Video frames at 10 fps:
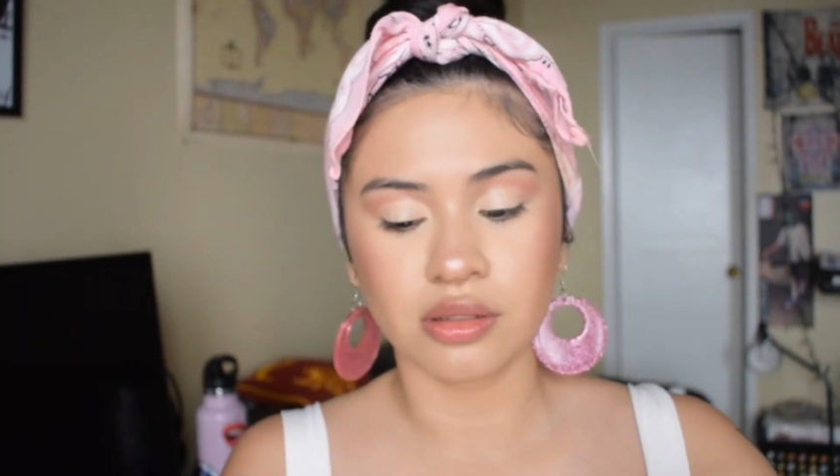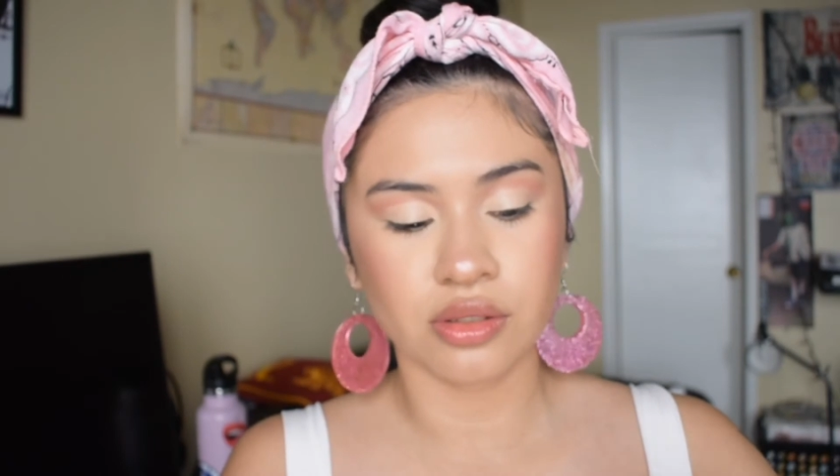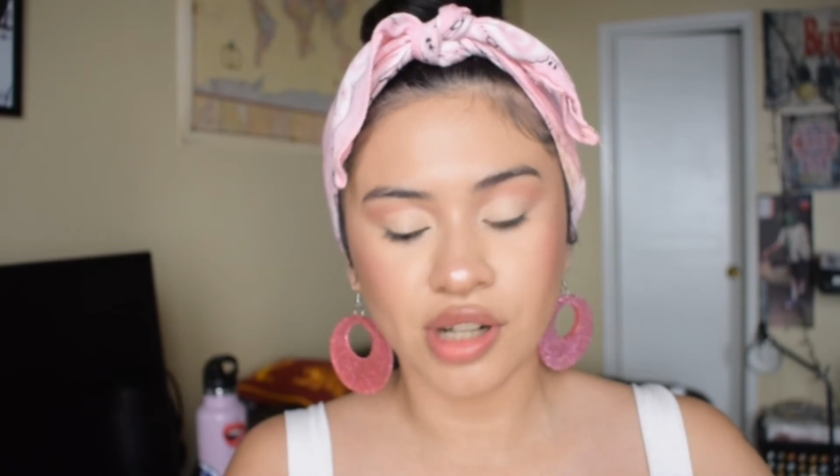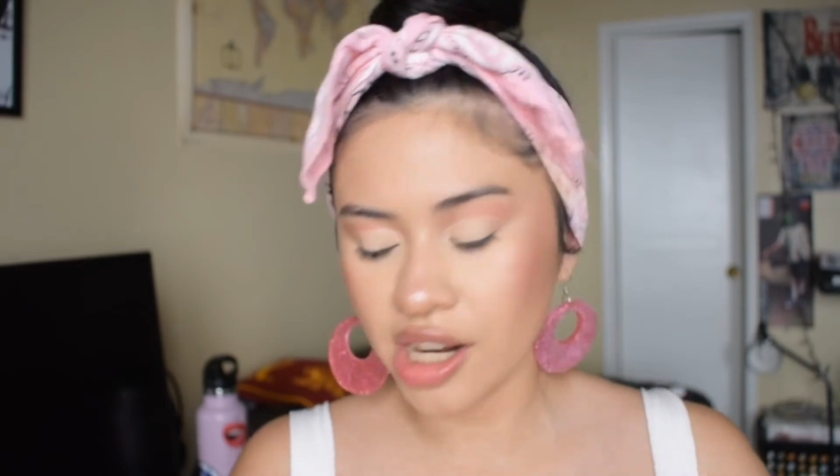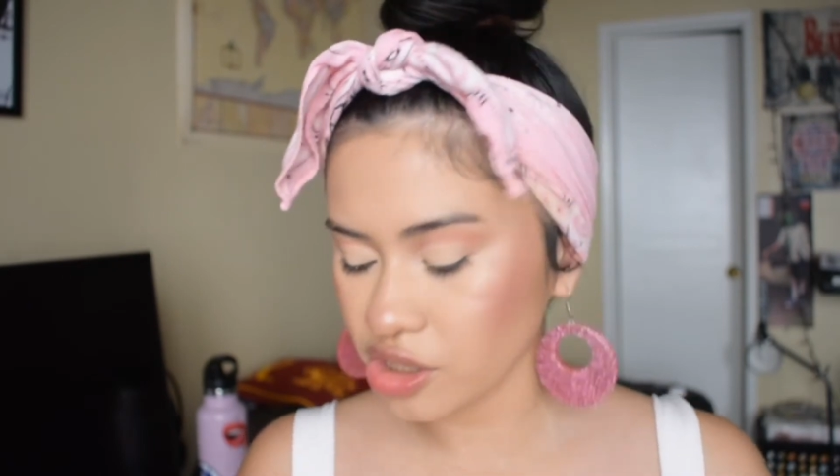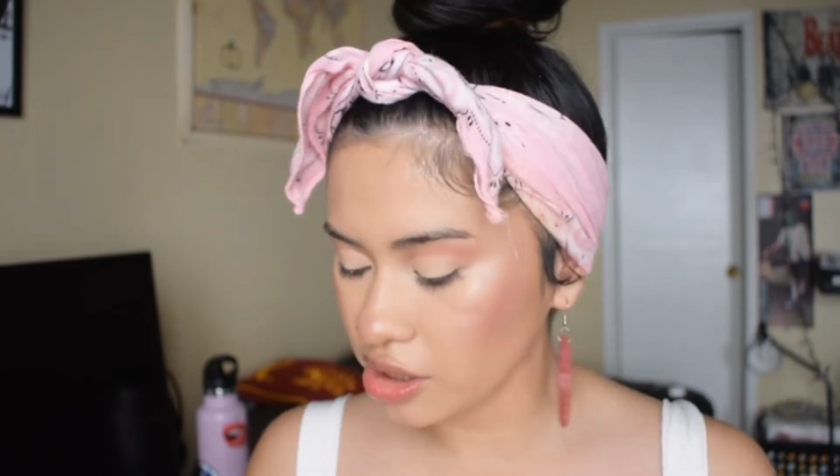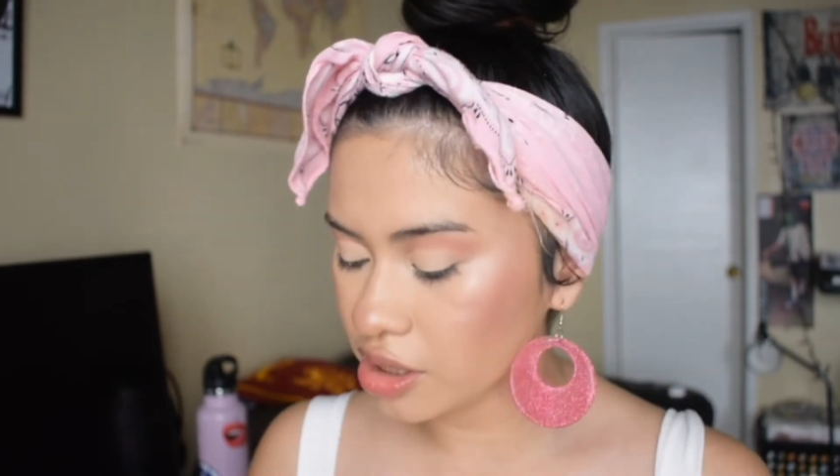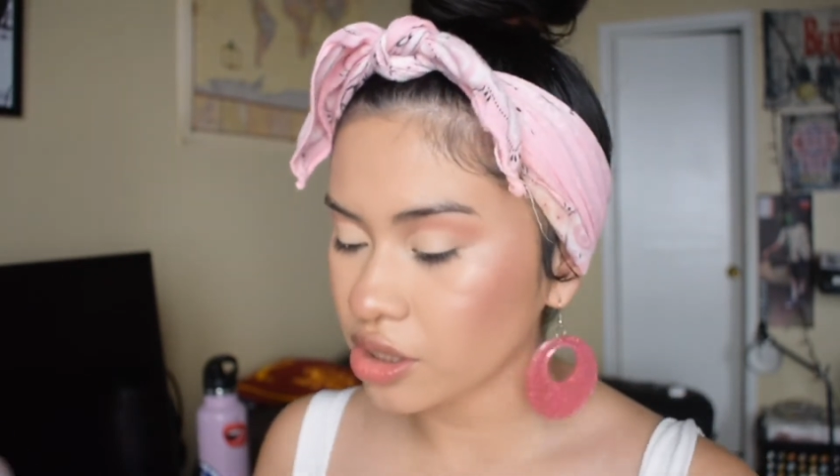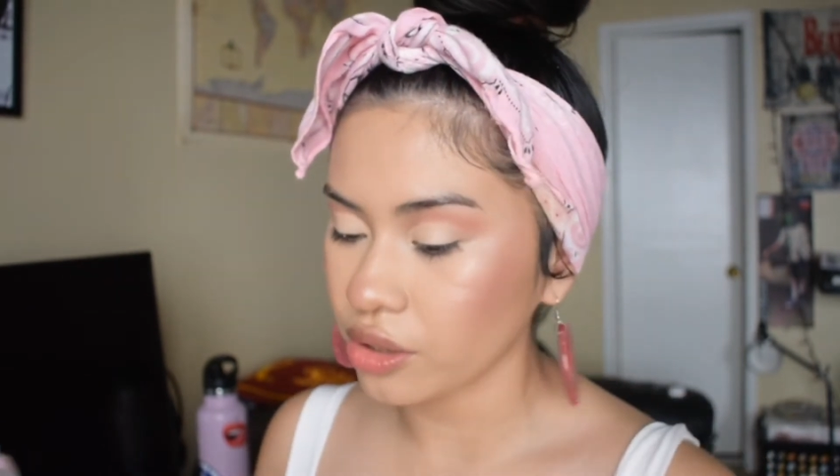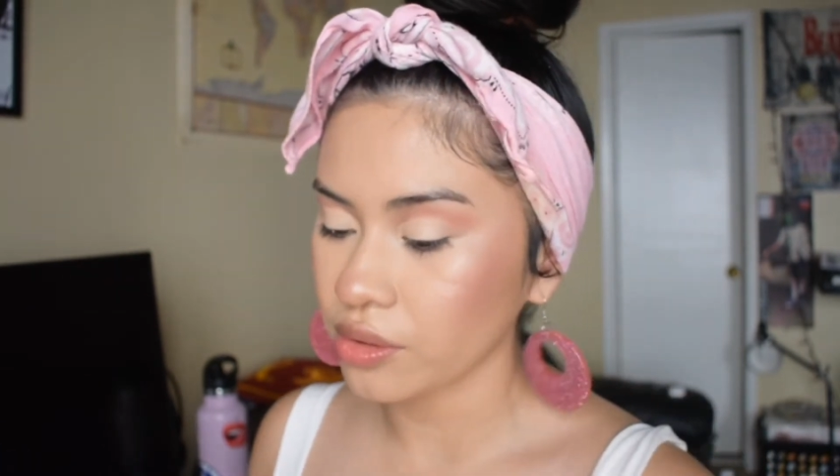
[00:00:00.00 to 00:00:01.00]
Or actually,
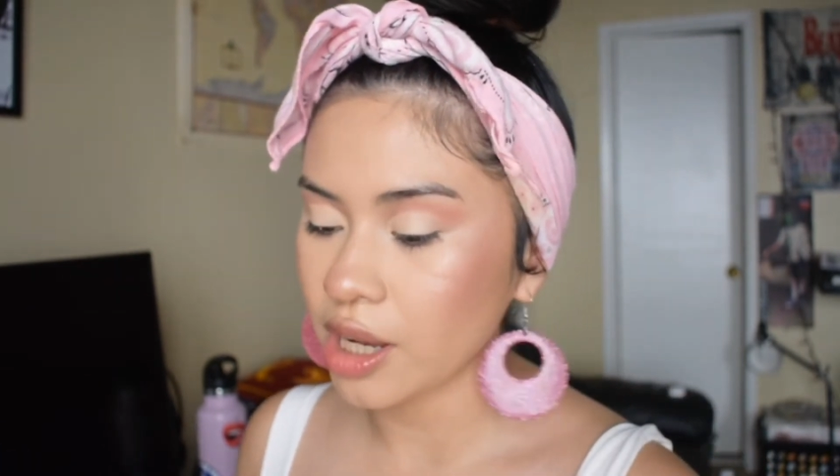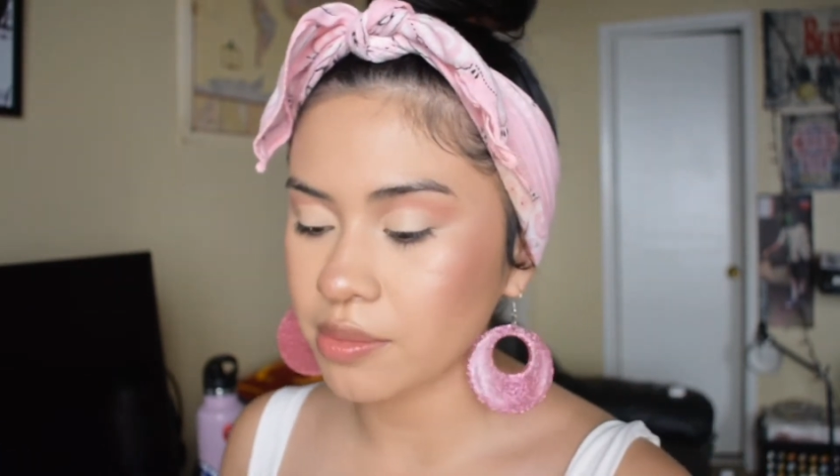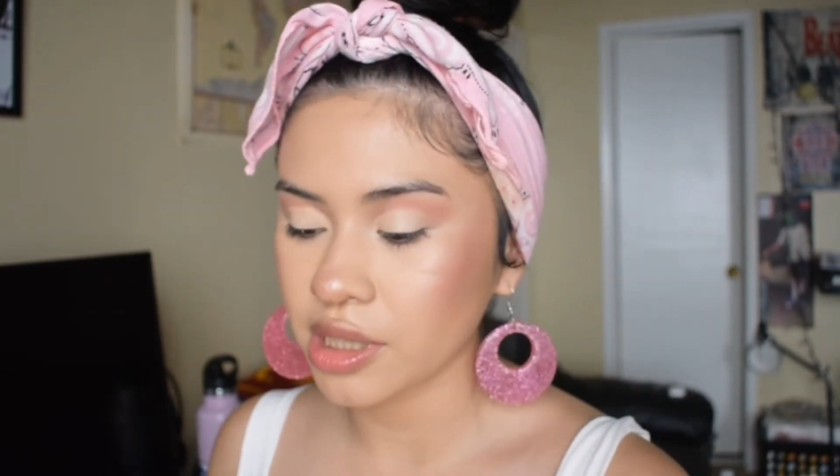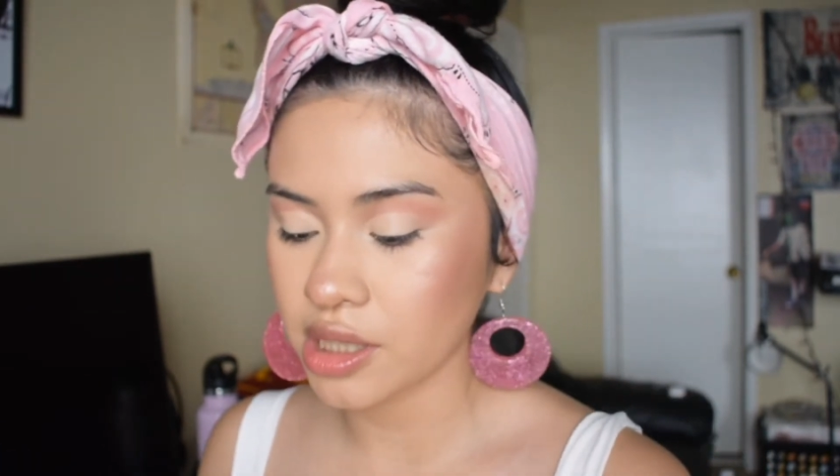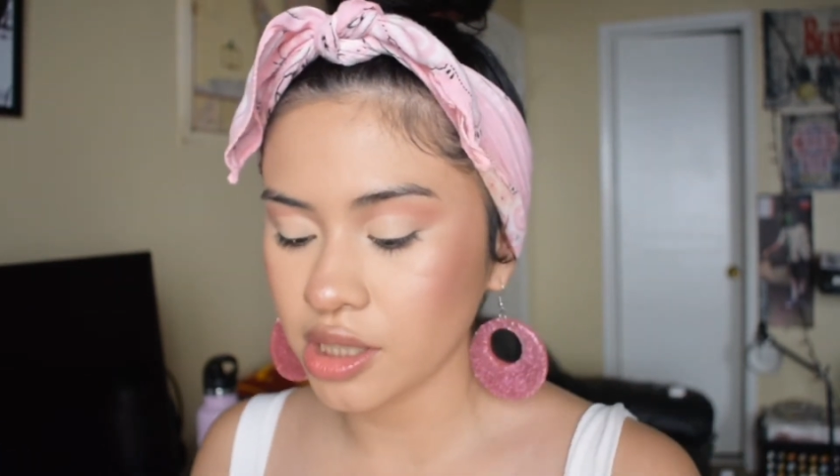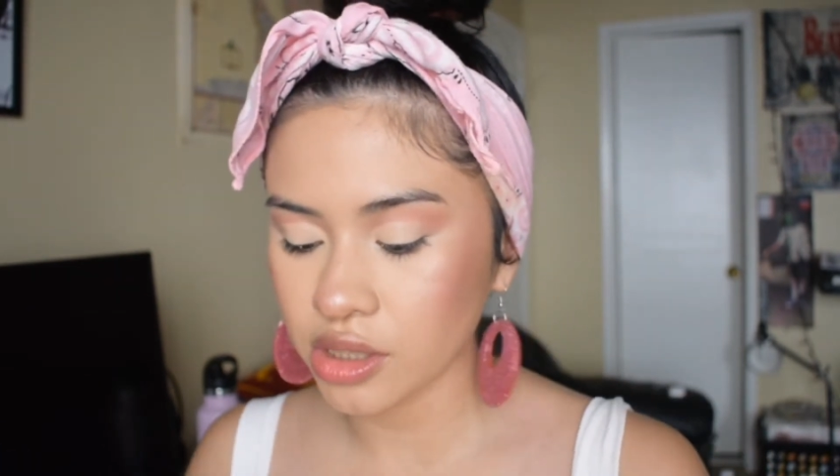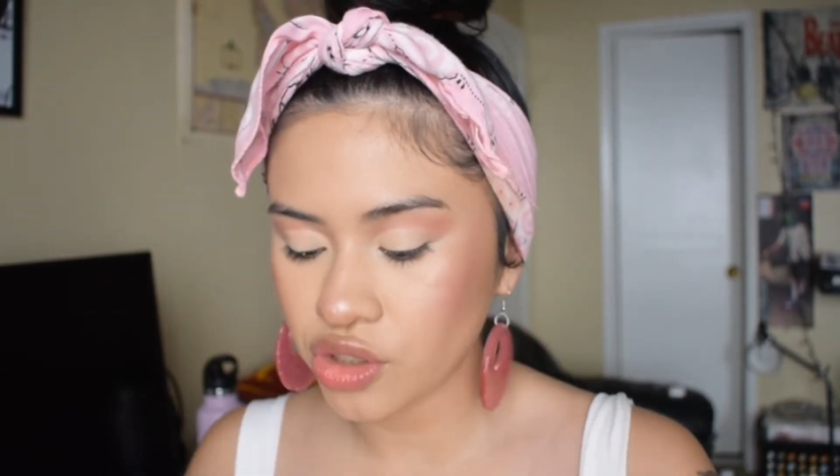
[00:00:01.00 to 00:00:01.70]
no. I'm gonna